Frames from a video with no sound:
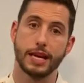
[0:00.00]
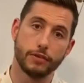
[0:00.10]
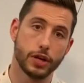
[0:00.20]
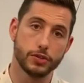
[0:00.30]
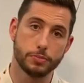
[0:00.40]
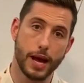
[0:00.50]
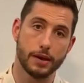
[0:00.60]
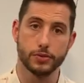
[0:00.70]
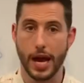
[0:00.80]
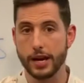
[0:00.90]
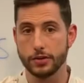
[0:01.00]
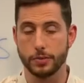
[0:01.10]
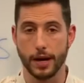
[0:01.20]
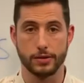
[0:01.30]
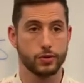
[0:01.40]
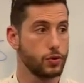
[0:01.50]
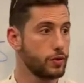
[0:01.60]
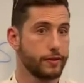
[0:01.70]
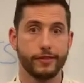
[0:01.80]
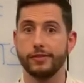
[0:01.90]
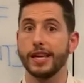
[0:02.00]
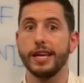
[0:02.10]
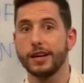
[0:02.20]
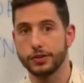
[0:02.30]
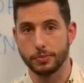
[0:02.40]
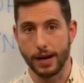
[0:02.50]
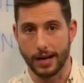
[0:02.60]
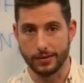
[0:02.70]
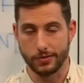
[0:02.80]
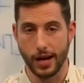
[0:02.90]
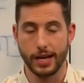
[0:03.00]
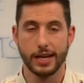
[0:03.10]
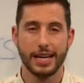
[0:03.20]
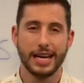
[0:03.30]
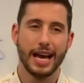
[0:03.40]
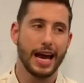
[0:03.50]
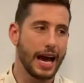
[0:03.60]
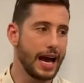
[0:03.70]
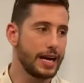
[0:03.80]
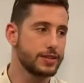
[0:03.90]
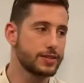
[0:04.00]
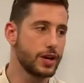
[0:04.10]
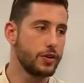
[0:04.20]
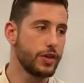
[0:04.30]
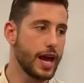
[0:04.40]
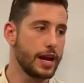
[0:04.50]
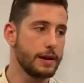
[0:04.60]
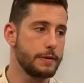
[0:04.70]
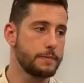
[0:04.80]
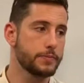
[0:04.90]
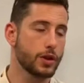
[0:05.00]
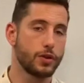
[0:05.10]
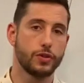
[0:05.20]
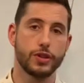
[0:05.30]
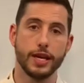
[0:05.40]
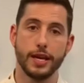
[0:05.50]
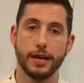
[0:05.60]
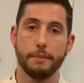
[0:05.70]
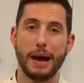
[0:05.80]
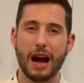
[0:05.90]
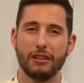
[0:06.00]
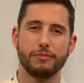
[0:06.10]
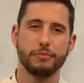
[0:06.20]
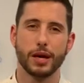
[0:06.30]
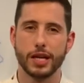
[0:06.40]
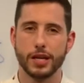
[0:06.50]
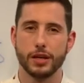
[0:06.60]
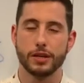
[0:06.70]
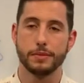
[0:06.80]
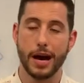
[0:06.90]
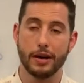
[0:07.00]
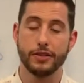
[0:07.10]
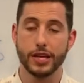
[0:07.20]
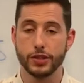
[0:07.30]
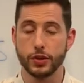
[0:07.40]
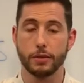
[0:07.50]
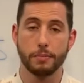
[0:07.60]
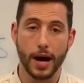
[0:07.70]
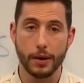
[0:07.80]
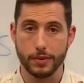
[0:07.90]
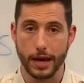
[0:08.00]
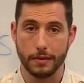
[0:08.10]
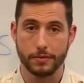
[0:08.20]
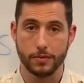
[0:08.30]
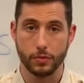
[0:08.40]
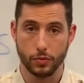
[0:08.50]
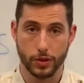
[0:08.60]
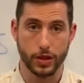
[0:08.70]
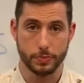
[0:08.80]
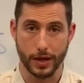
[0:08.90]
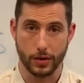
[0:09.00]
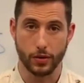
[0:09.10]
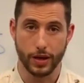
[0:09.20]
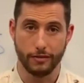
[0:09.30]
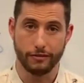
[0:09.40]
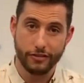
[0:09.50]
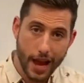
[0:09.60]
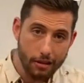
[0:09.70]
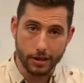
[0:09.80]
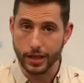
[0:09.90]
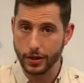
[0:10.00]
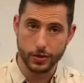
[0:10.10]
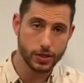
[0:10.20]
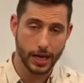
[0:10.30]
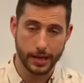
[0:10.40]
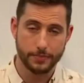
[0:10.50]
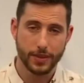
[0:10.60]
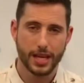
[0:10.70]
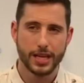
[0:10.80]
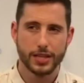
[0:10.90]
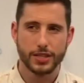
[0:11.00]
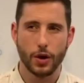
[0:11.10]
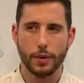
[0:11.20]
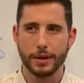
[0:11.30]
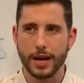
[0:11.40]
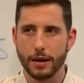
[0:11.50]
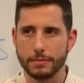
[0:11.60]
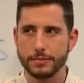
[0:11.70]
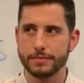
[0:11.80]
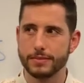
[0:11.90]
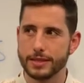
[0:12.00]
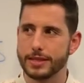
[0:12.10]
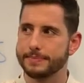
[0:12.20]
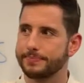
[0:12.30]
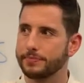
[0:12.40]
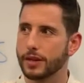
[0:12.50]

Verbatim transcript: seven hundred pounds or eight hundred pounds or fifteen hundred pounds, right? And so then the amount of money, the amount of things you can buy with that with those Bitcoin vary hugely. So it becomes